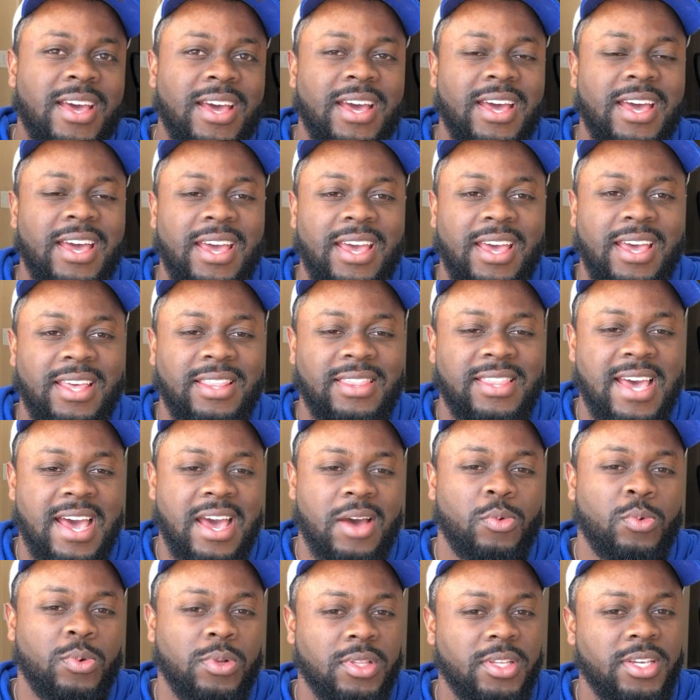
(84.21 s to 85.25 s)
And
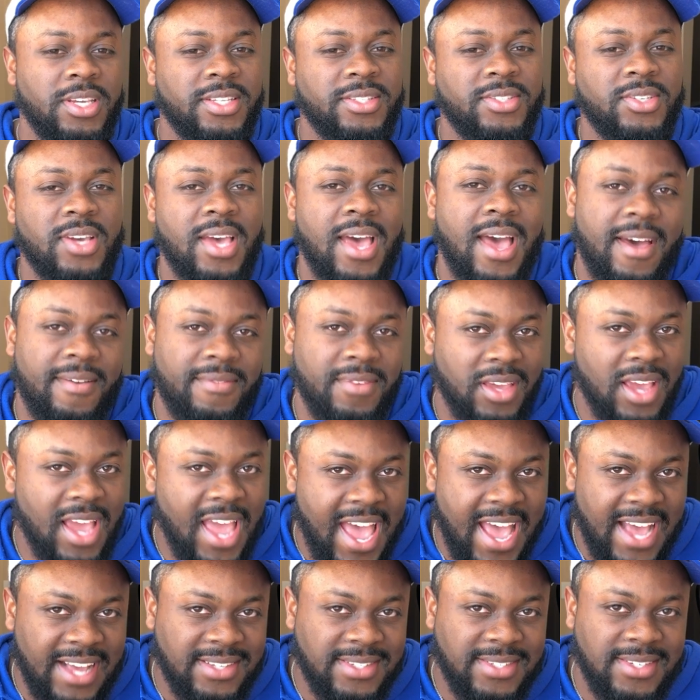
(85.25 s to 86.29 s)
that will lead to having
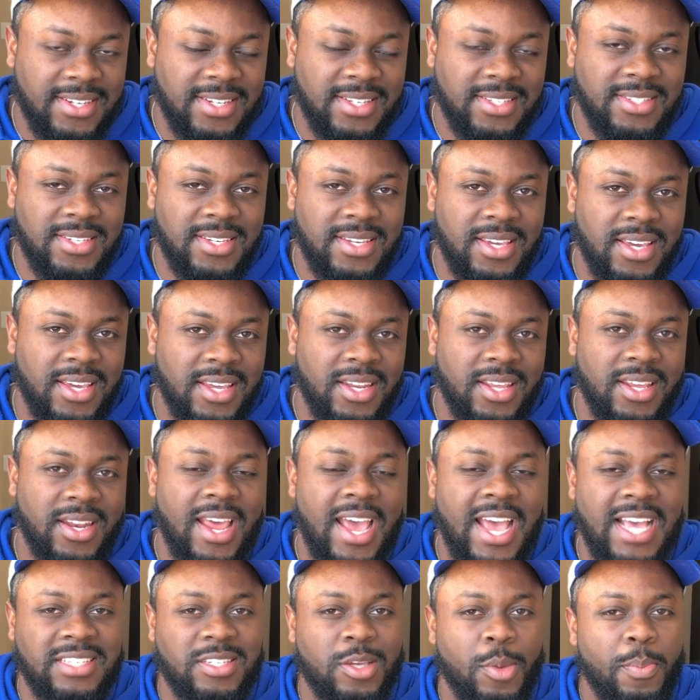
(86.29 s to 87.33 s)
accidents again. And
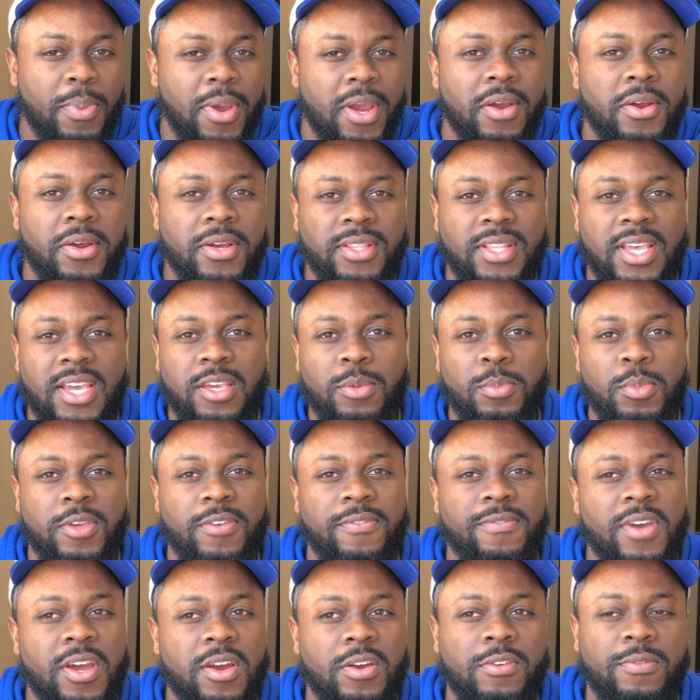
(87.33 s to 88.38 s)
as a parent, that can be
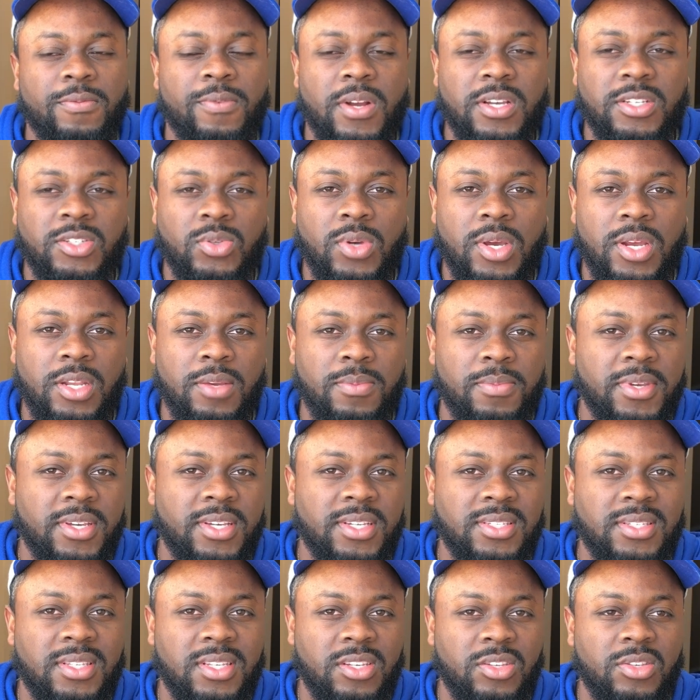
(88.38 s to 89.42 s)
very frustrating
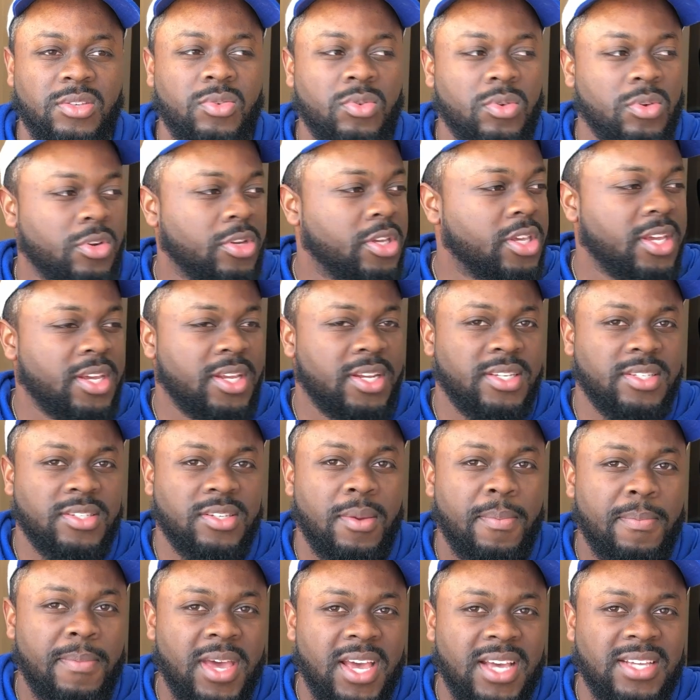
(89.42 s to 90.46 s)
because then your kid is
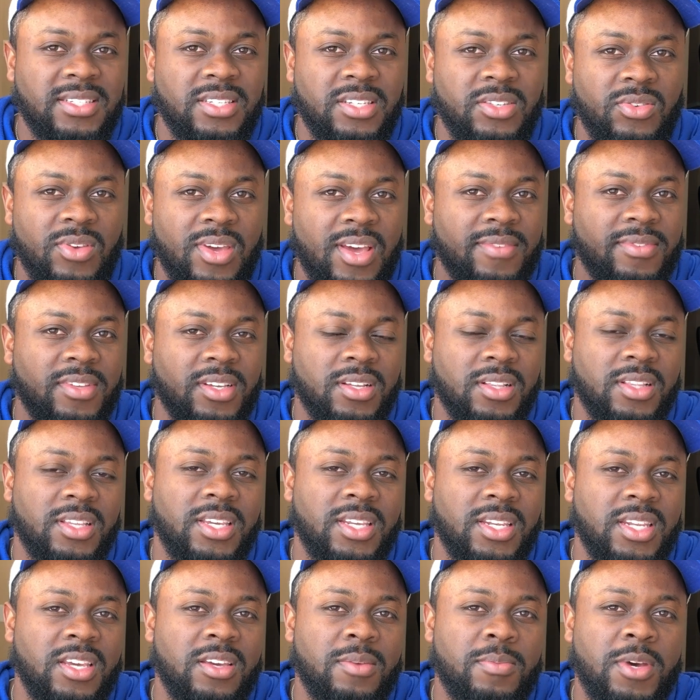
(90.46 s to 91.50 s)
a mess and you have to
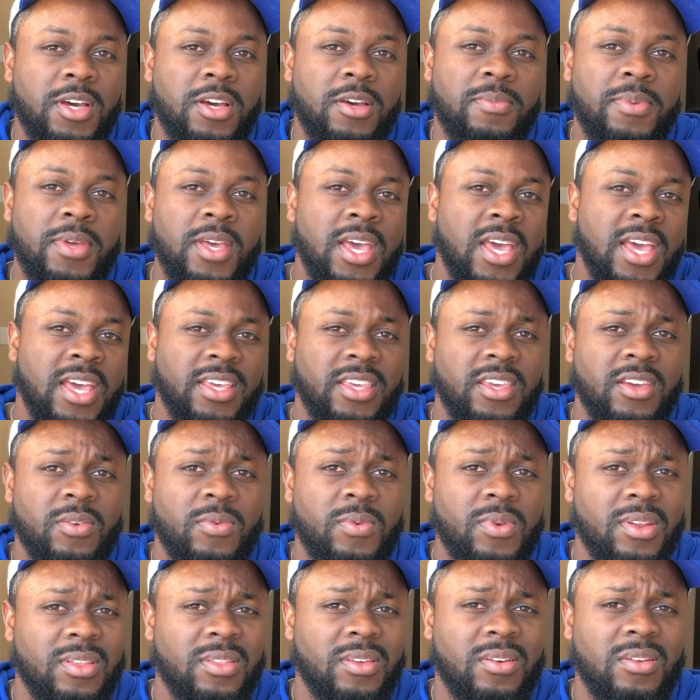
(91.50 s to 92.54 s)
clean him up, get
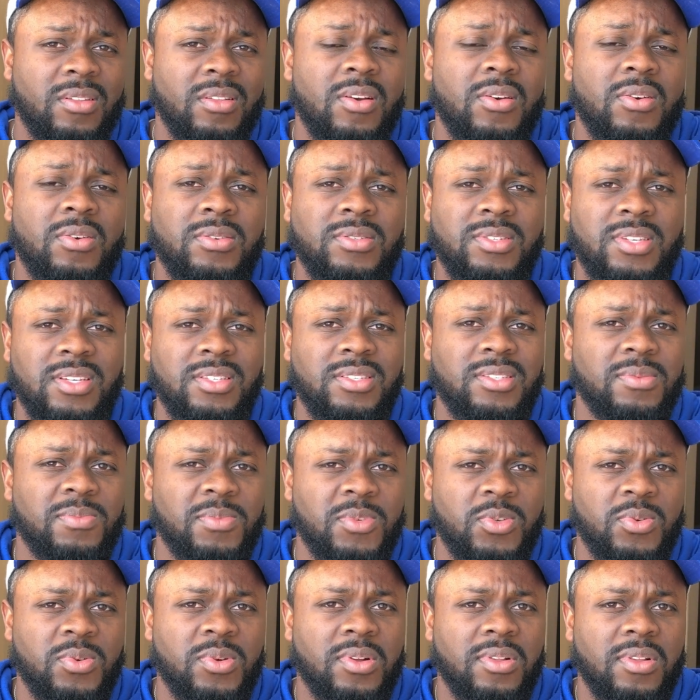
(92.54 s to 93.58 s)
rid of the clothes, get some
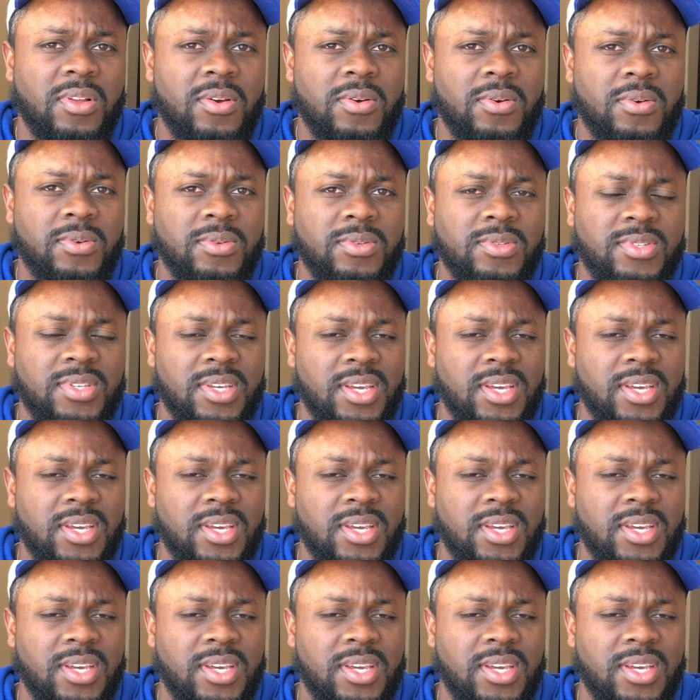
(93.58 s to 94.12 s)
new clothes.